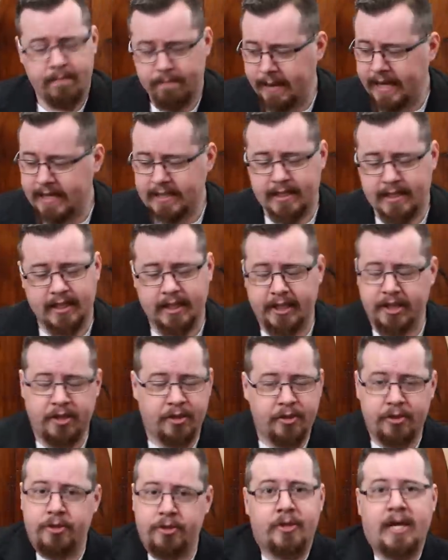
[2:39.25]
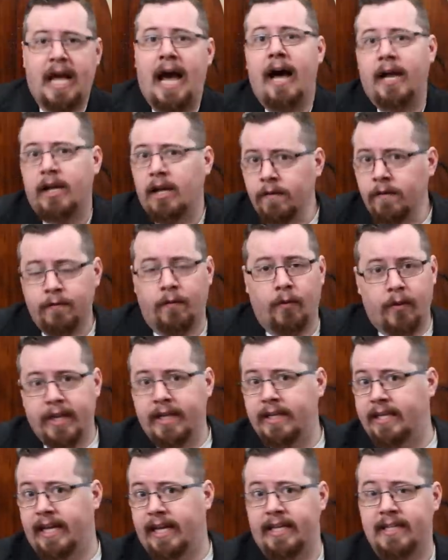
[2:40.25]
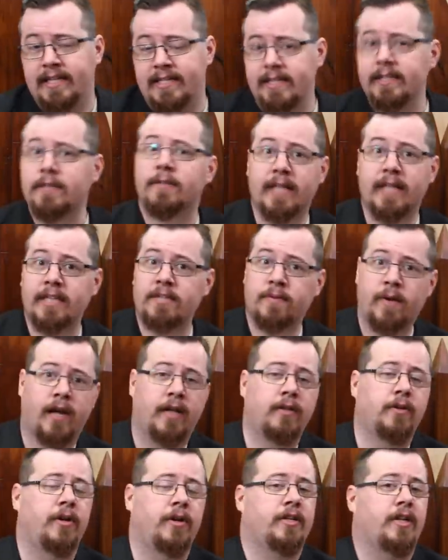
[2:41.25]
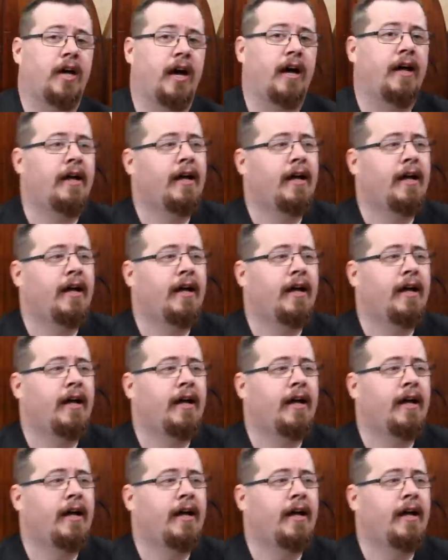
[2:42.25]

basically, you can't avoid getting steel. That's what I learned.